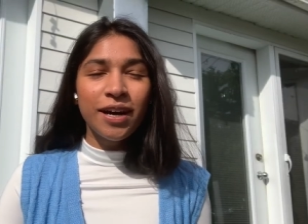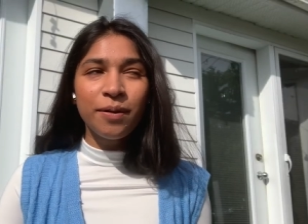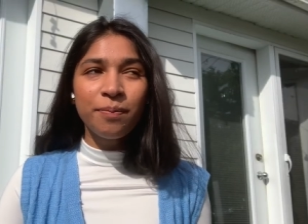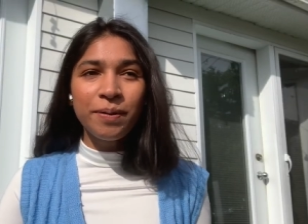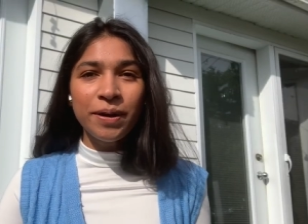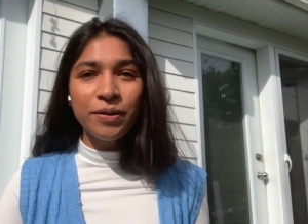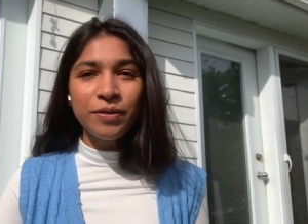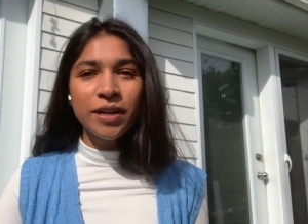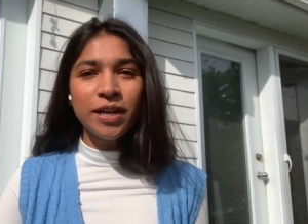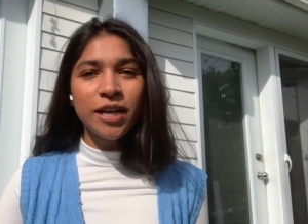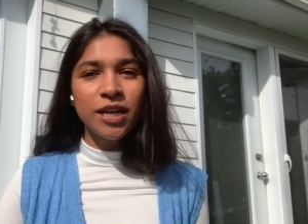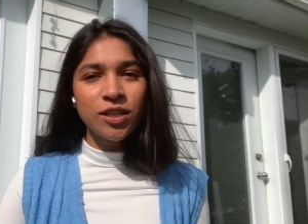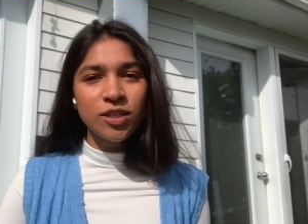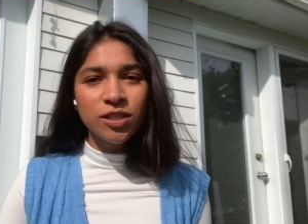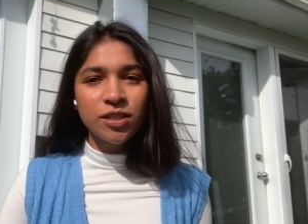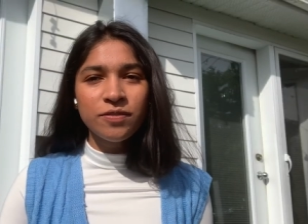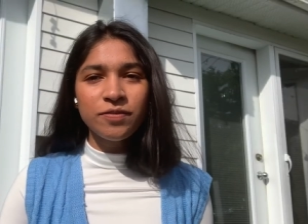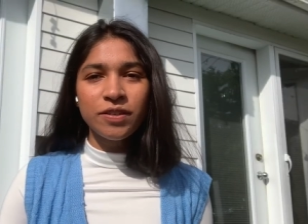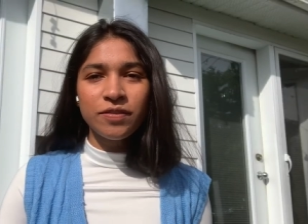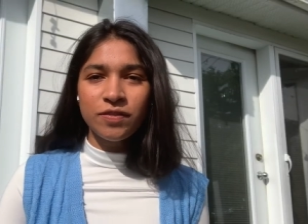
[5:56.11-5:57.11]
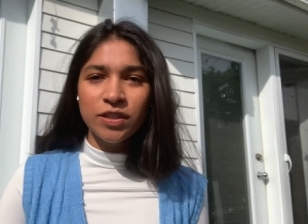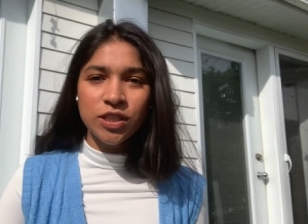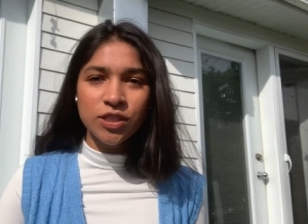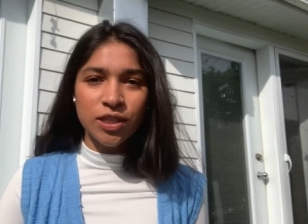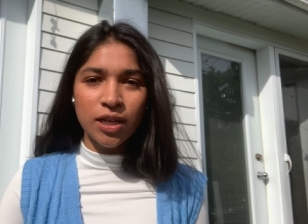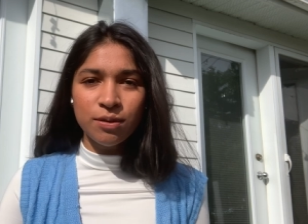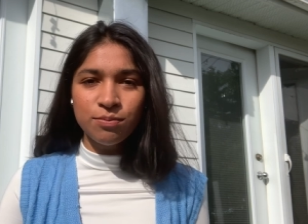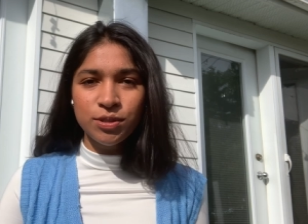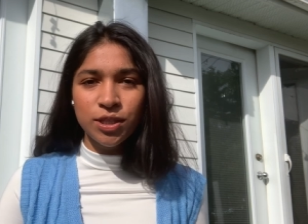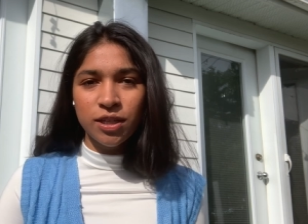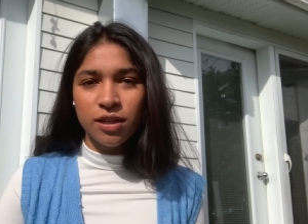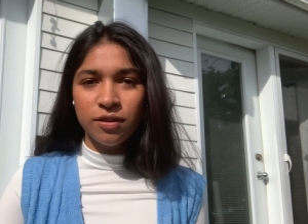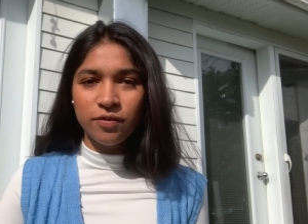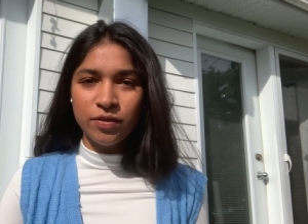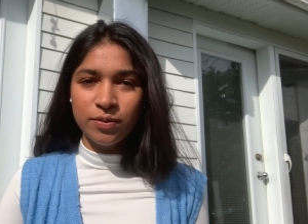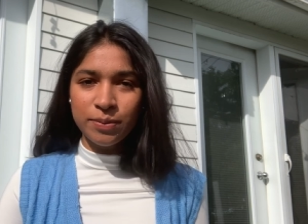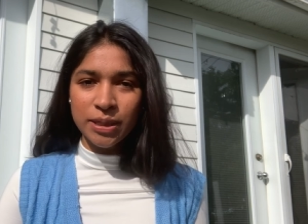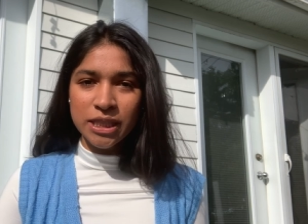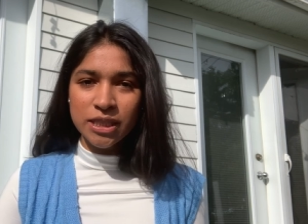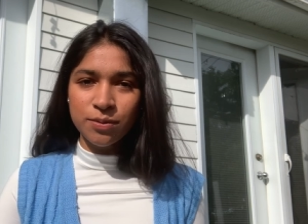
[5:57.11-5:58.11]
about 150 jobs looking
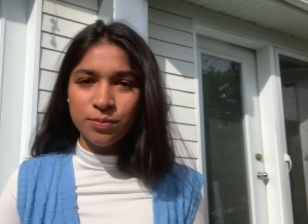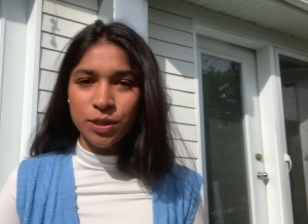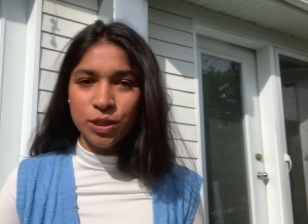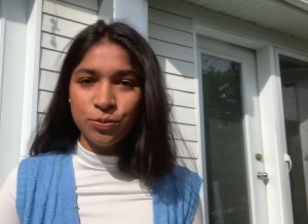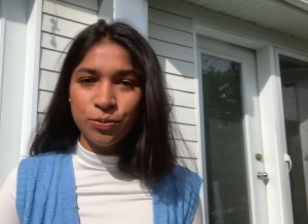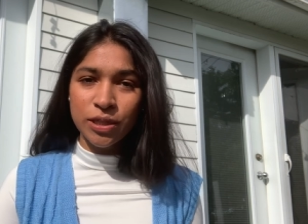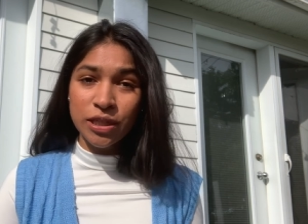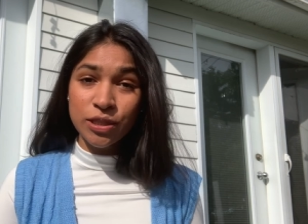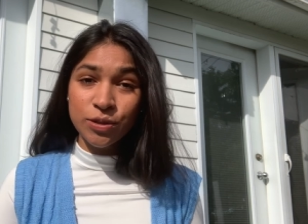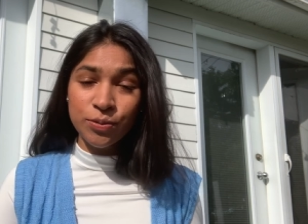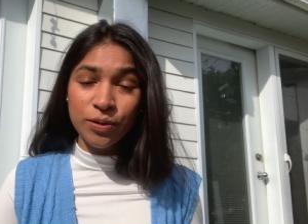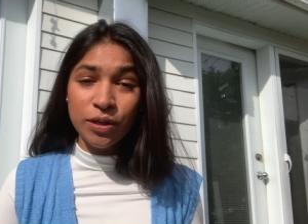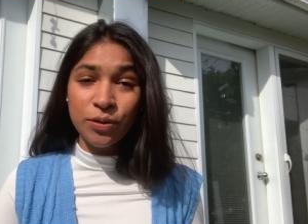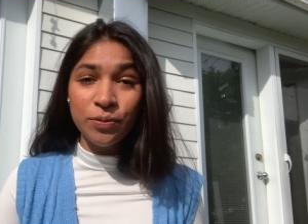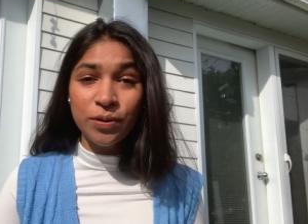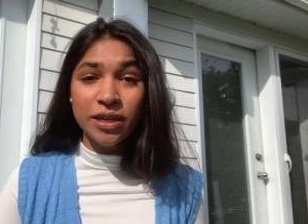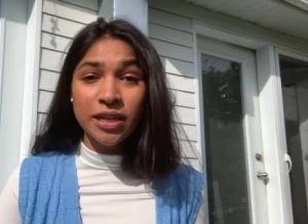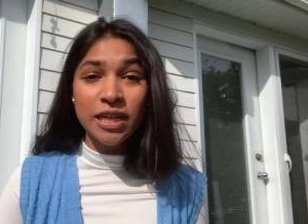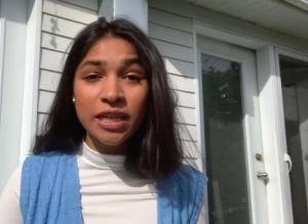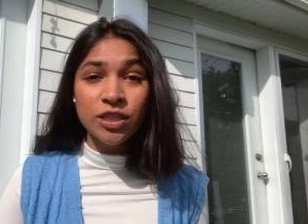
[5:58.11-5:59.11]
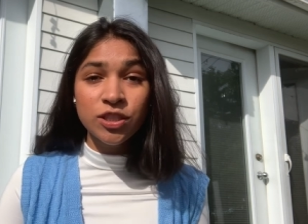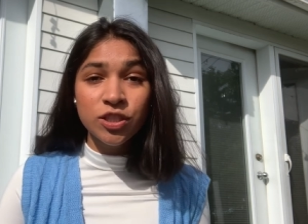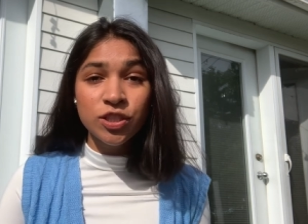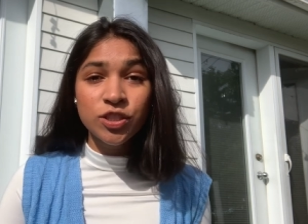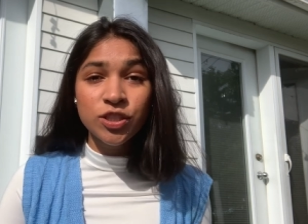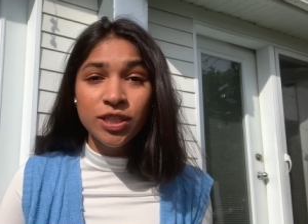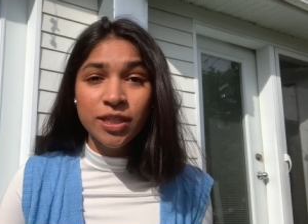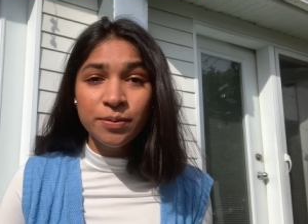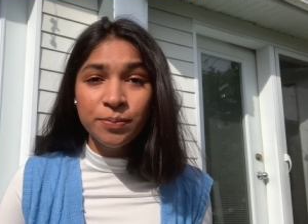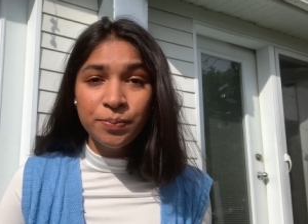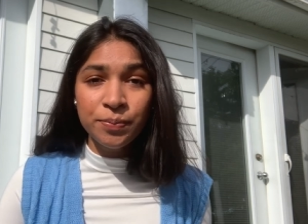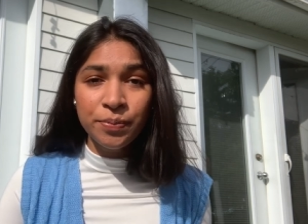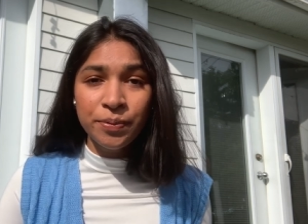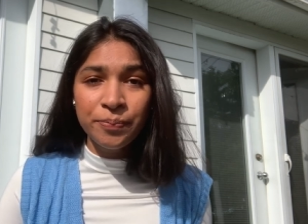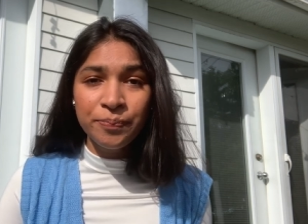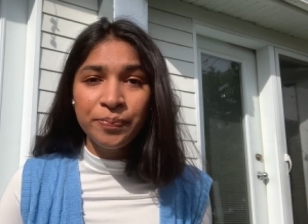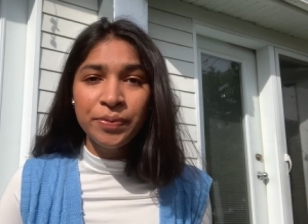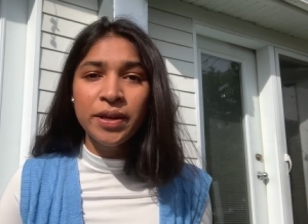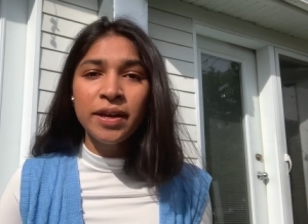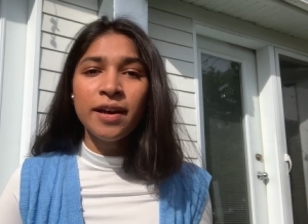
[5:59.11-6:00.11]
for my summer 2021 internship.
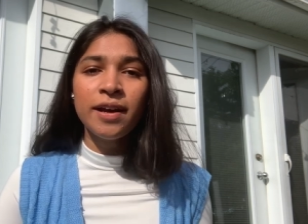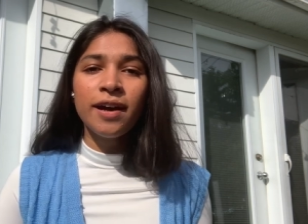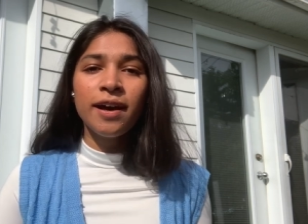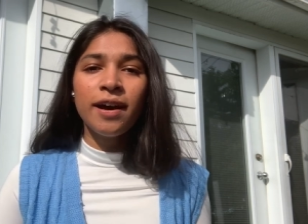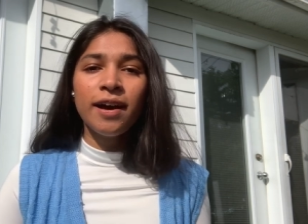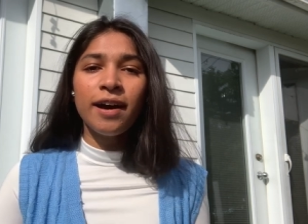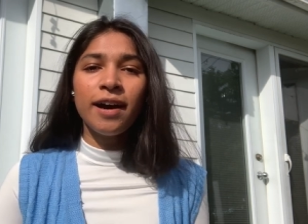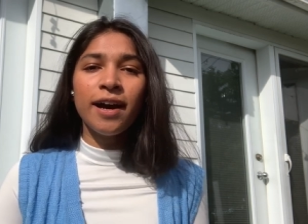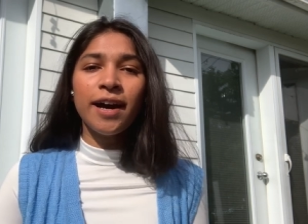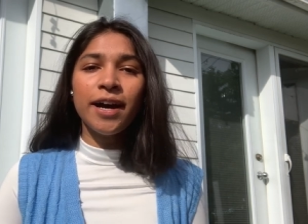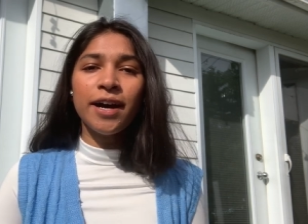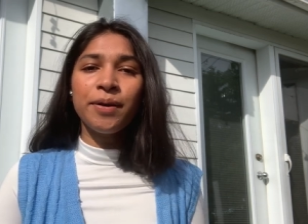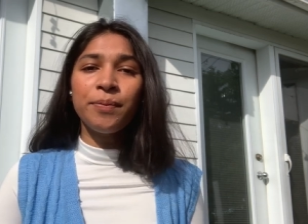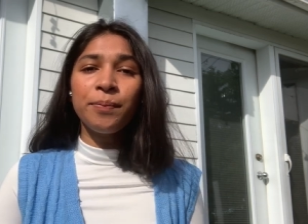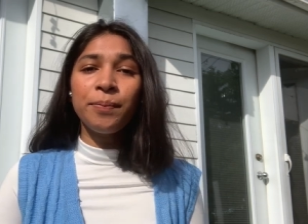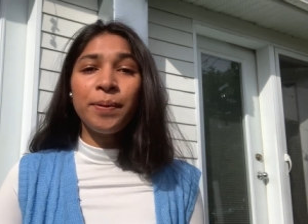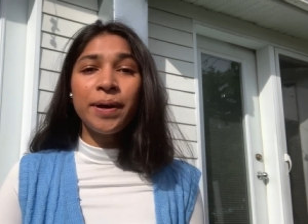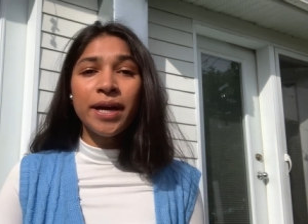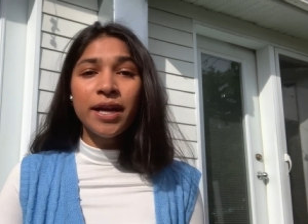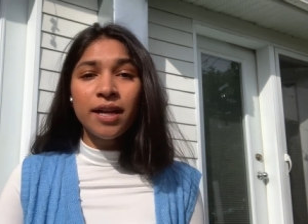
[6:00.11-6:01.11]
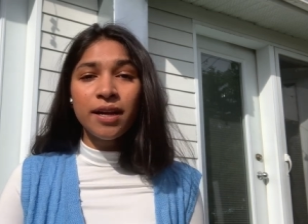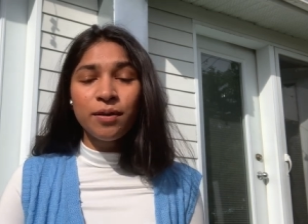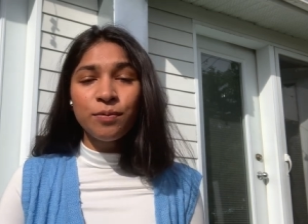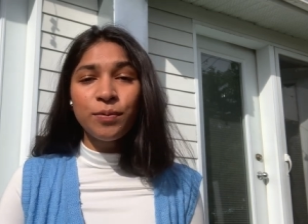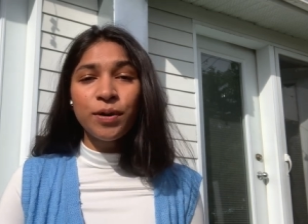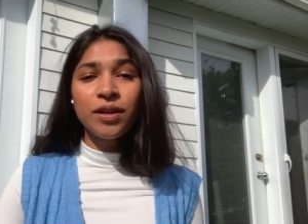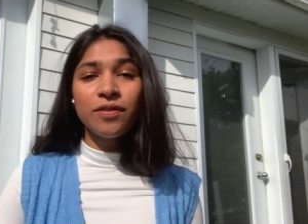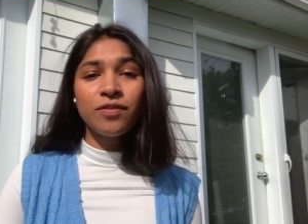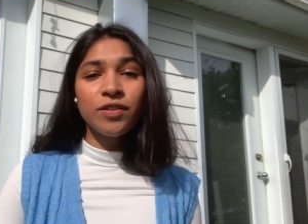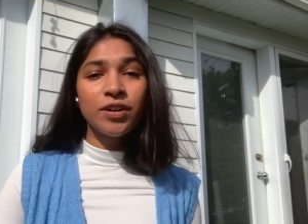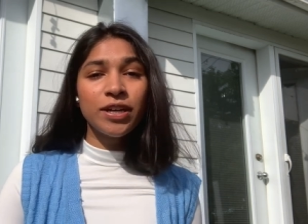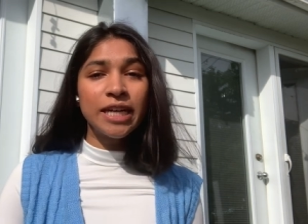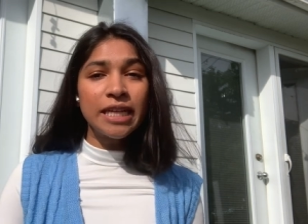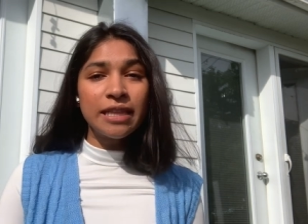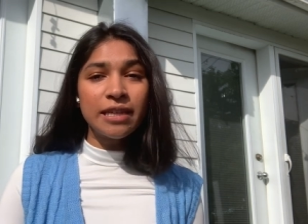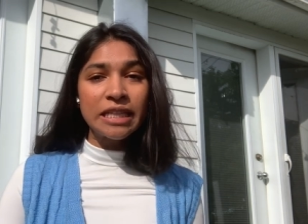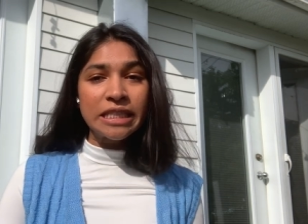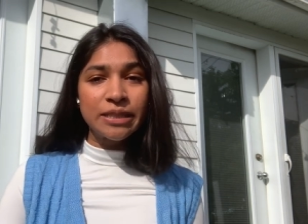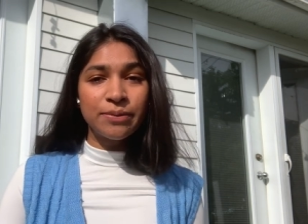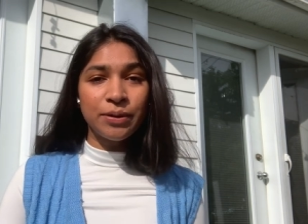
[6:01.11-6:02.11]
But one of the great
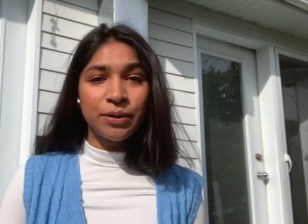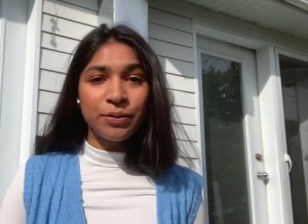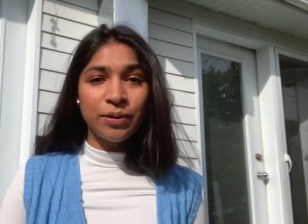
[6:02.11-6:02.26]
things about